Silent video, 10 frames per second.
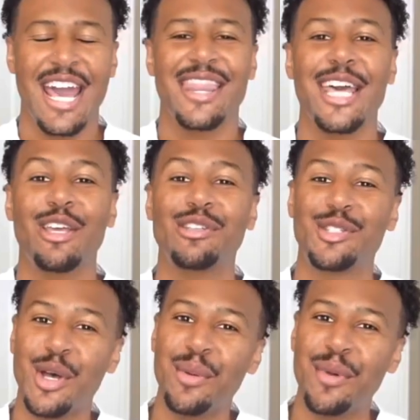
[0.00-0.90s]
Thank you
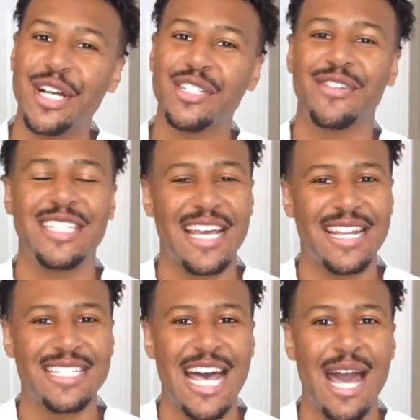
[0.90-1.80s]
so much for taking
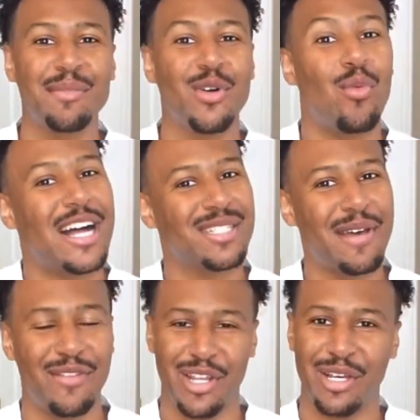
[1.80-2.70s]
the time to watch
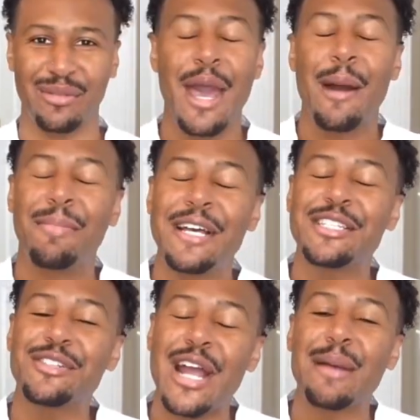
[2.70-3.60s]
my video. Please
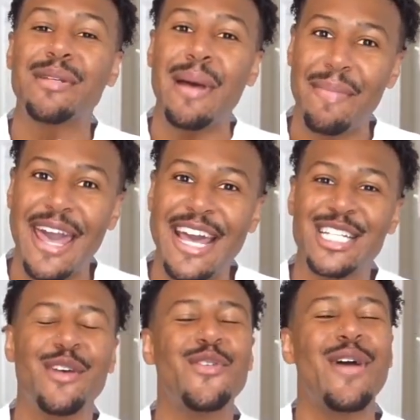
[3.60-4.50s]
subscribe to my
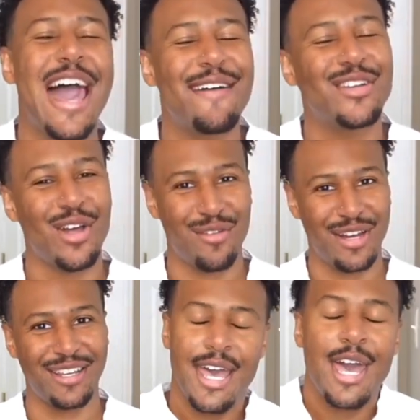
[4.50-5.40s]
page if you haven't
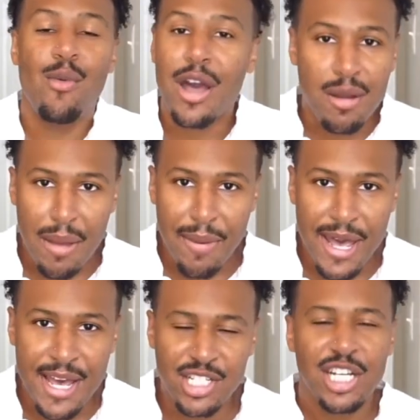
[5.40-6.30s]
already. And while you're on my
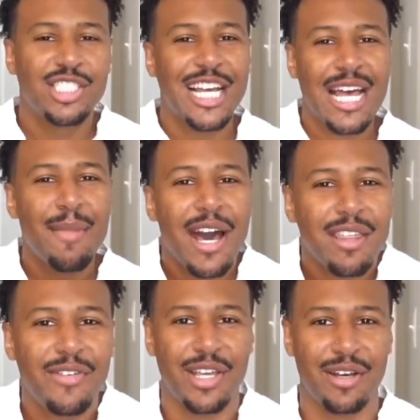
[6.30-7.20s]
page, check out my other
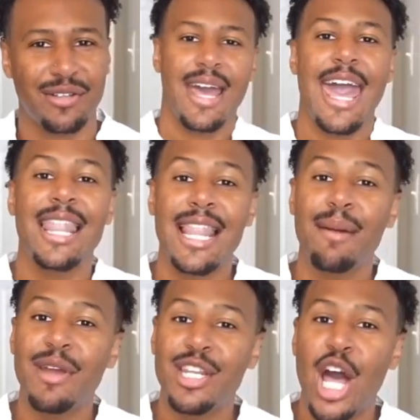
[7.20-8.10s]
videos. And let
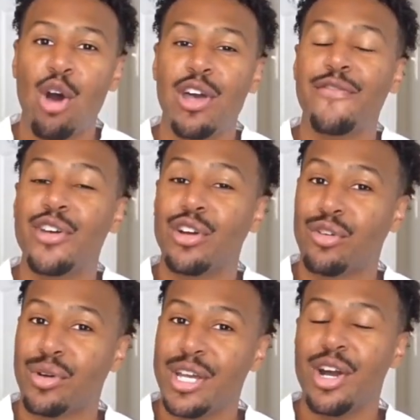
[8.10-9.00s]
me know if you
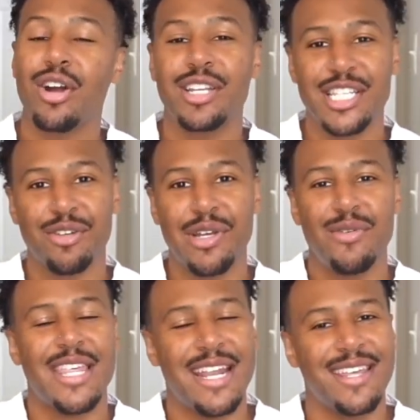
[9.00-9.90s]
agree or disagree
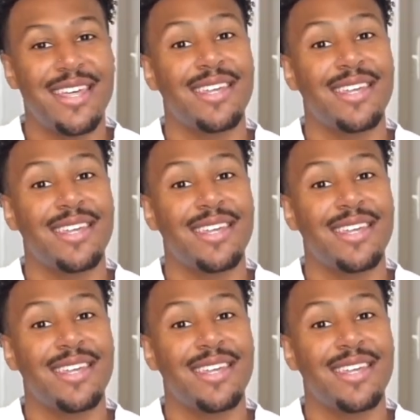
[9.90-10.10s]
with anything